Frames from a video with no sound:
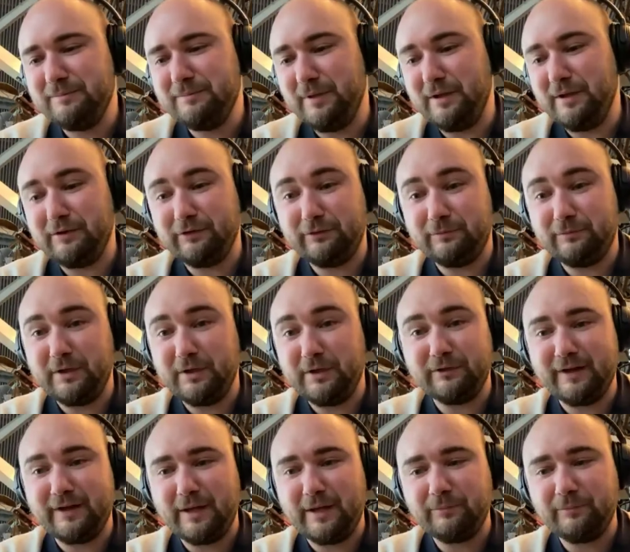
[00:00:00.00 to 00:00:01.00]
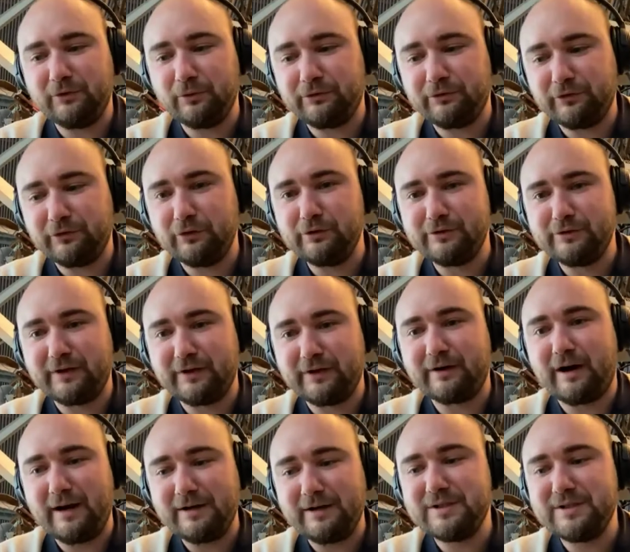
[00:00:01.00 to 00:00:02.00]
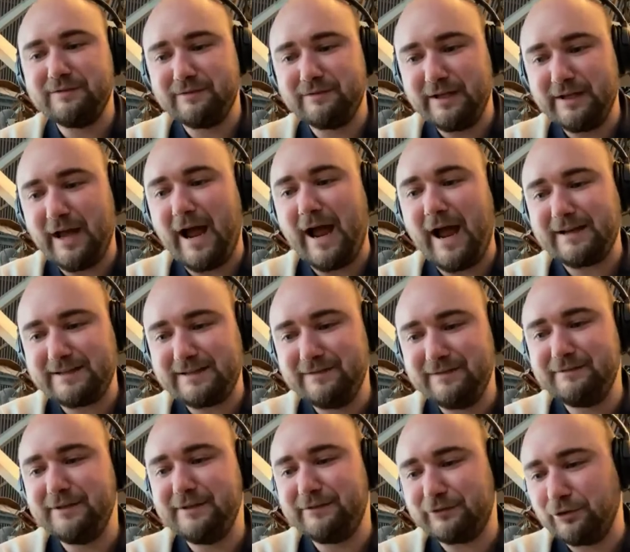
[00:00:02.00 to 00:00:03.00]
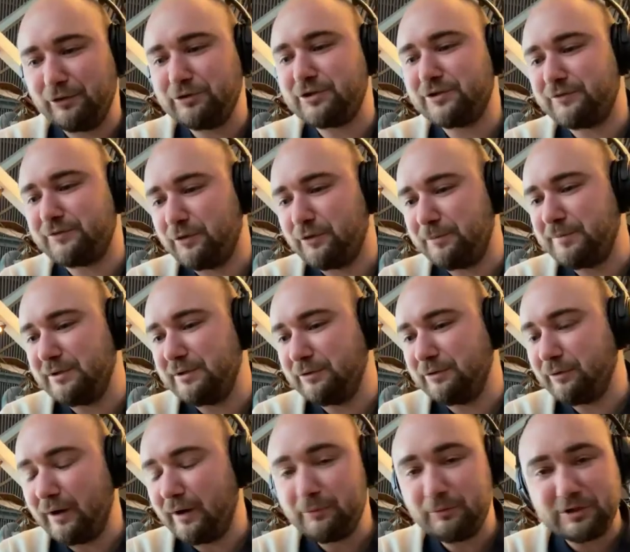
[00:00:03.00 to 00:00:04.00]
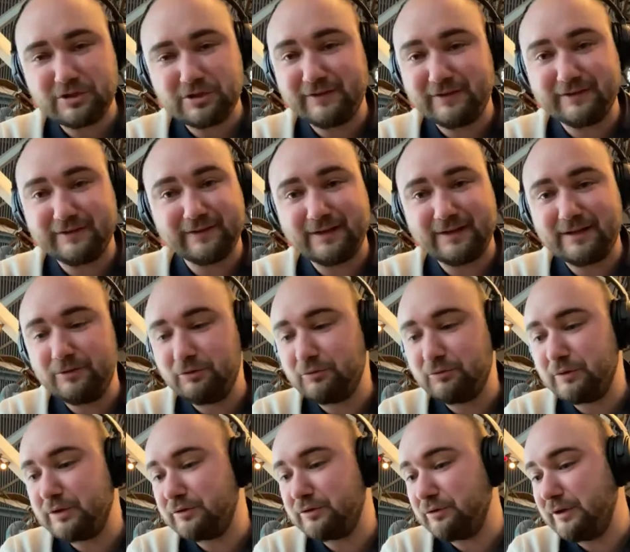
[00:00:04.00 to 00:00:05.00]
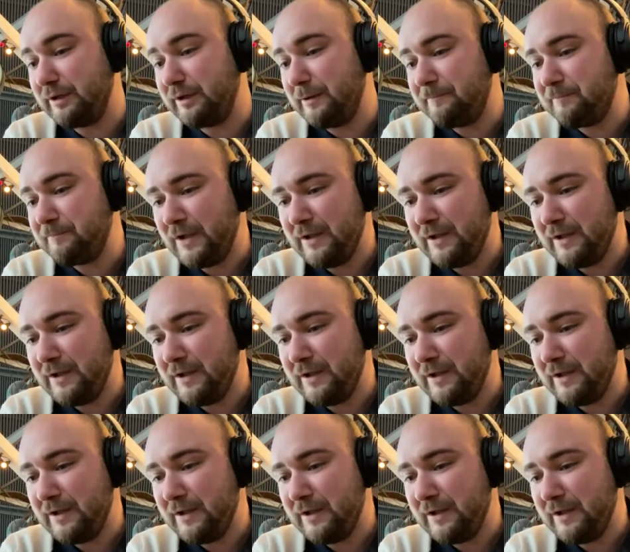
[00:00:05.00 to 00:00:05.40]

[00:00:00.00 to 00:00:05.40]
because because limestone soils are actively actively searched for Pinot Noir, which is exactly what we're doing,